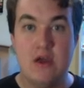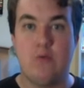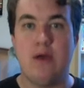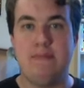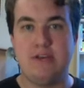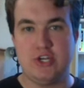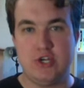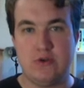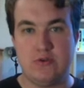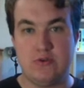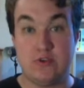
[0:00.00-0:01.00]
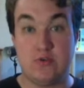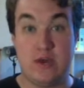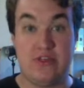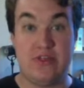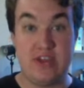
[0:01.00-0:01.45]
rubbing shoulders
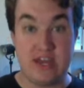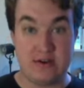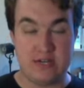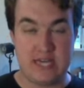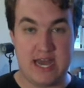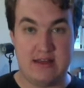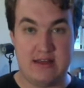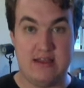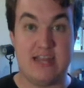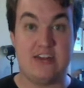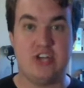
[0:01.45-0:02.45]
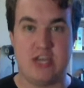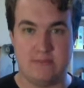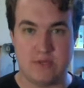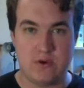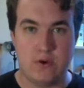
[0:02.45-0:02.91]
with theater talent like
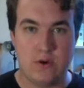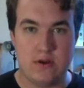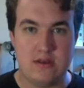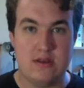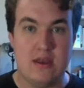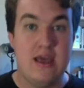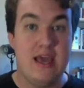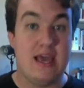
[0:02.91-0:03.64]
James Corden